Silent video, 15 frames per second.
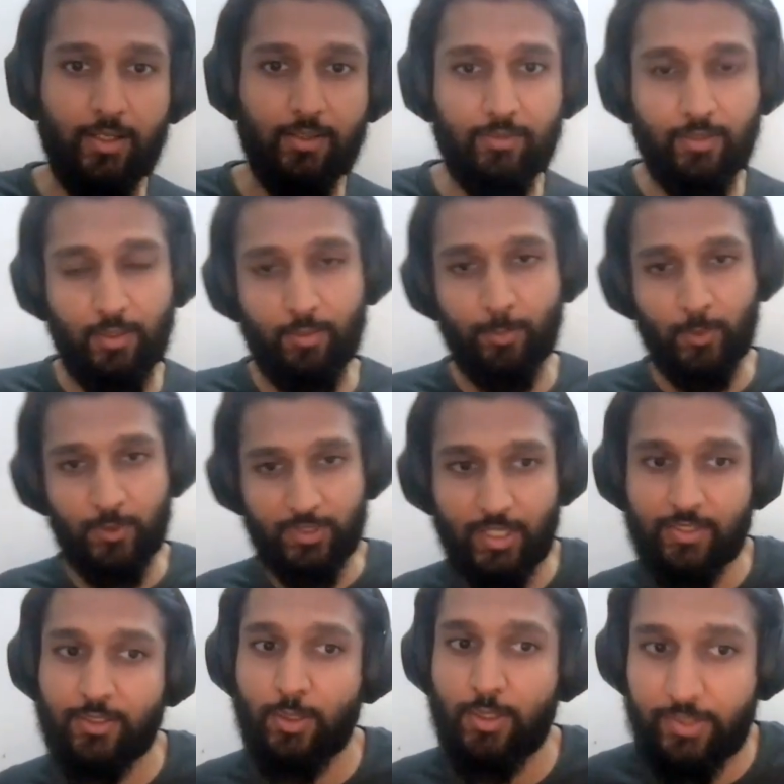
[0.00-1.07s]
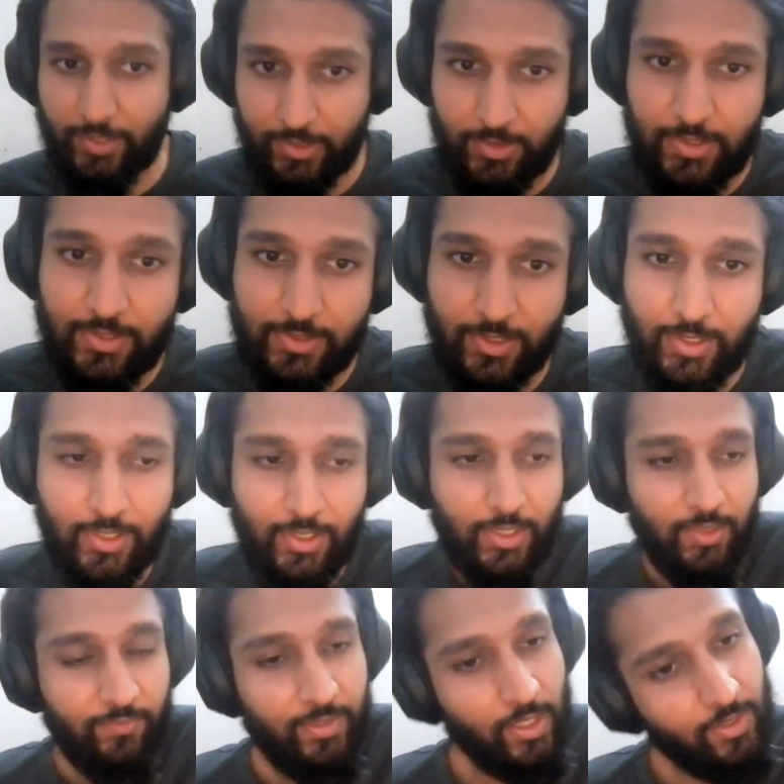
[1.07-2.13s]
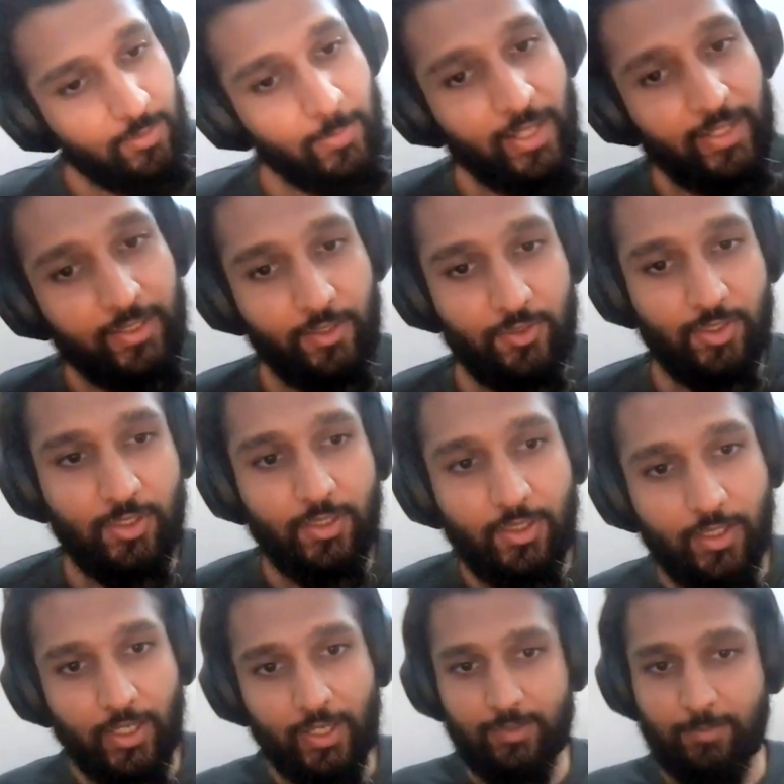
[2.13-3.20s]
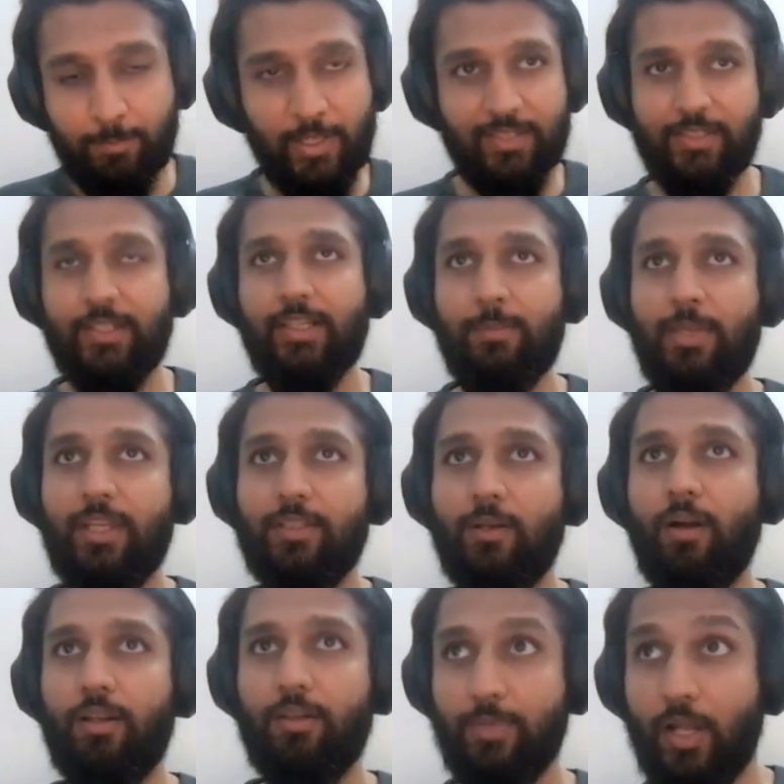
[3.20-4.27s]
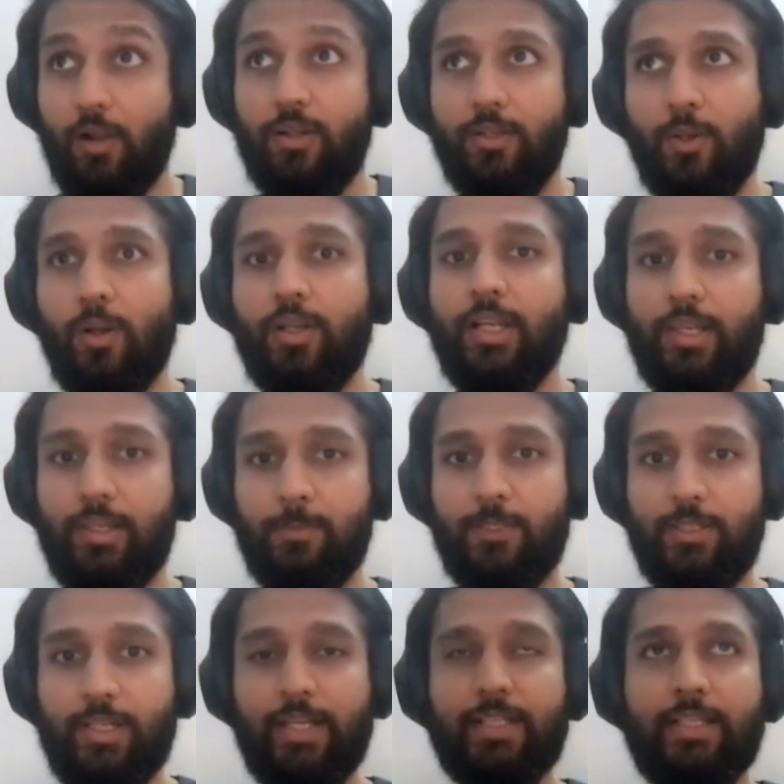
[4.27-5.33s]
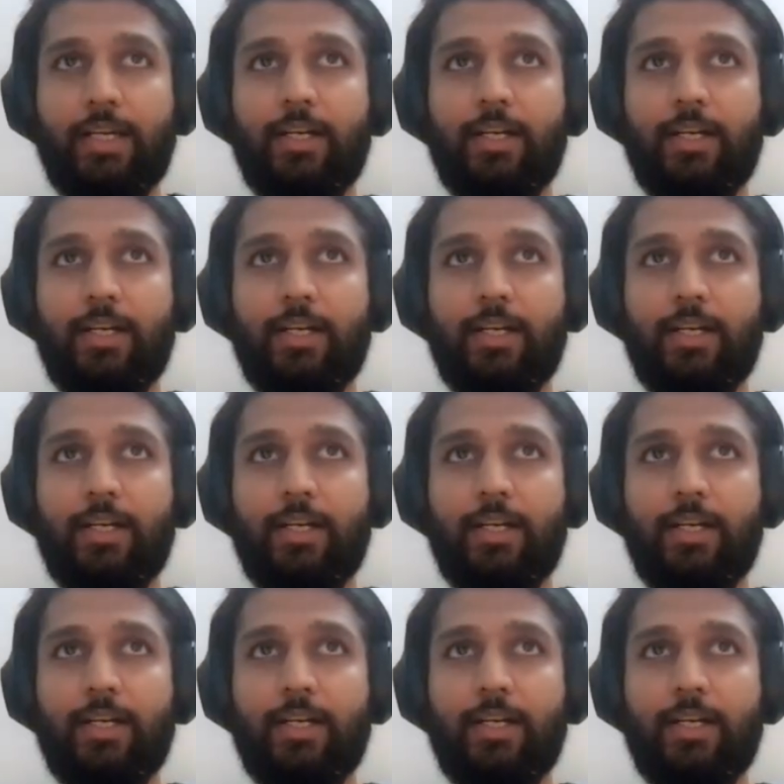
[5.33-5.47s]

you know, PostgreSQL triggers you run a migration and basically make the column non-nullable, right?